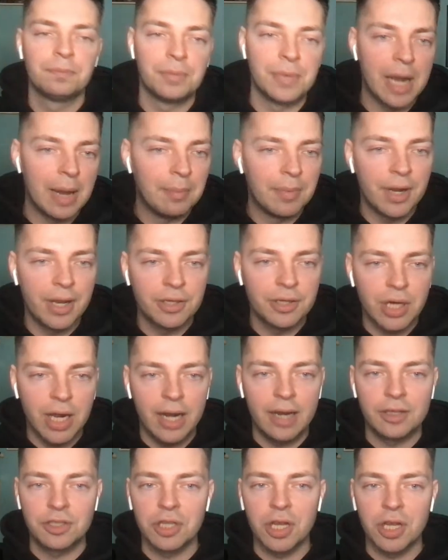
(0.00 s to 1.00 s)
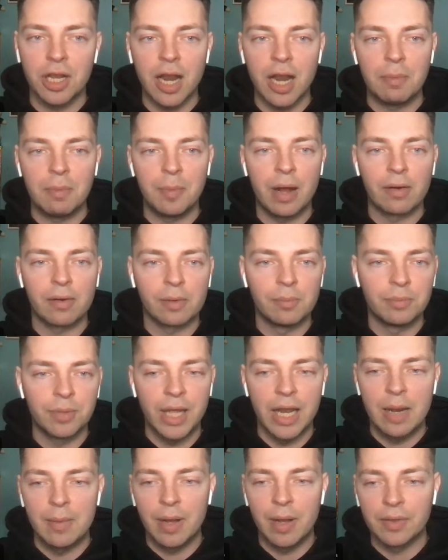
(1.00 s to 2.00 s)
But I'm gonna try to shut up about
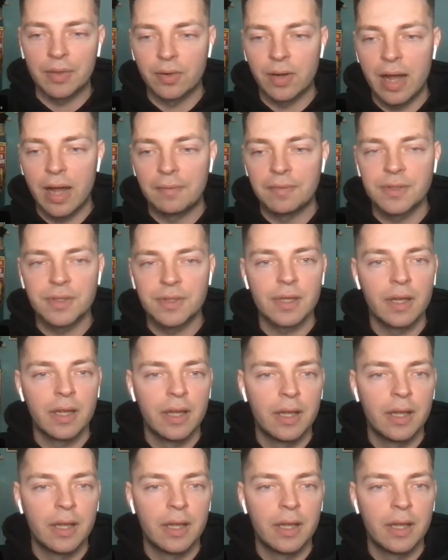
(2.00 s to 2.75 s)
complaining about the refs.